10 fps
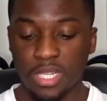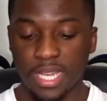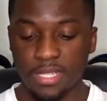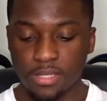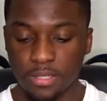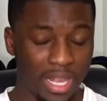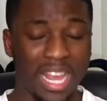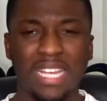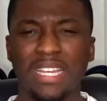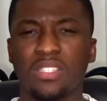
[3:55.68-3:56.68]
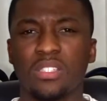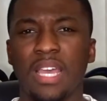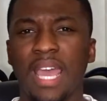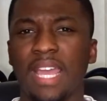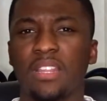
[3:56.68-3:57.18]
lace, I guess
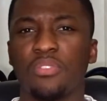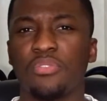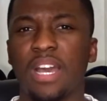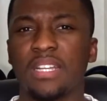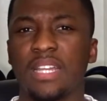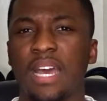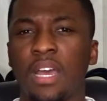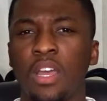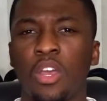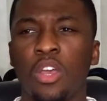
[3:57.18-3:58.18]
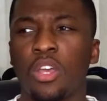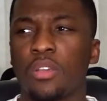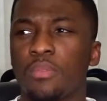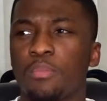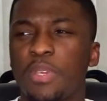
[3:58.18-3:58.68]
to aid the fact that
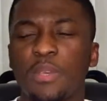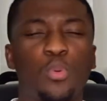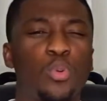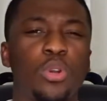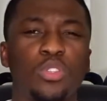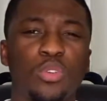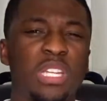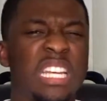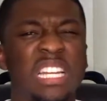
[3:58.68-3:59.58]
people who are doing their